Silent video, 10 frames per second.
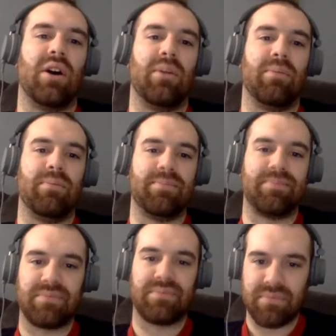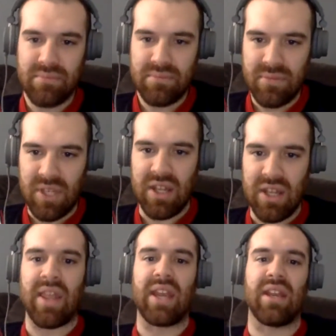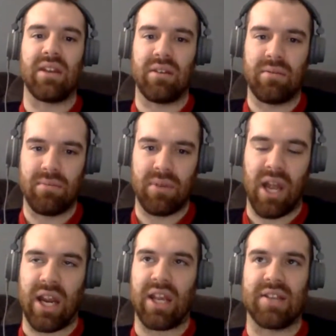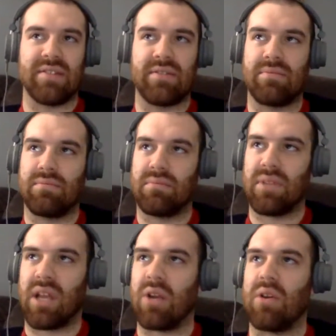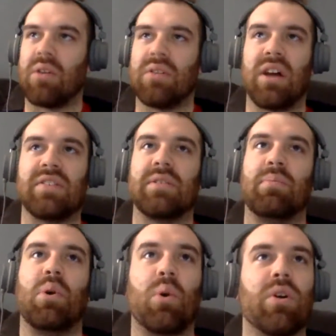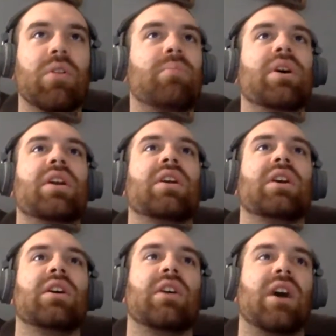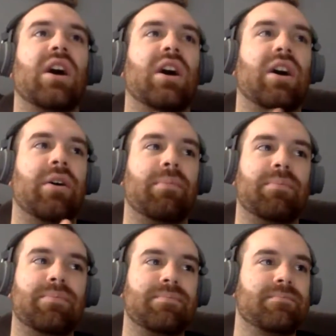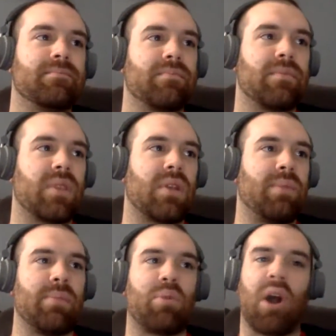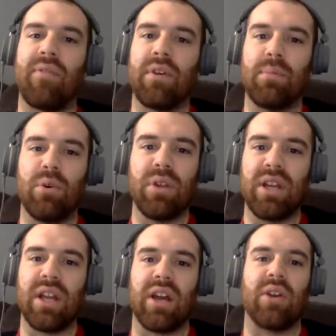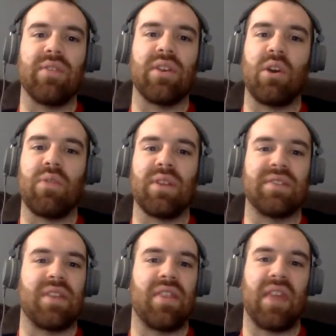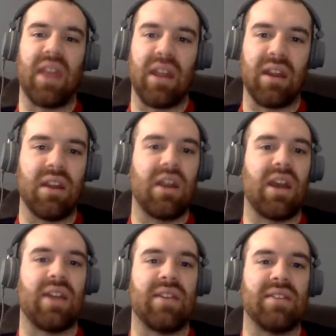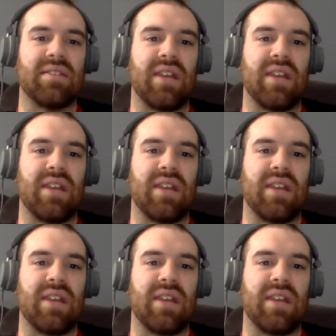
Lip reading: that they can, I guess, I don't know, not support, but um, be profitable in. I don't even know if that's a thing at these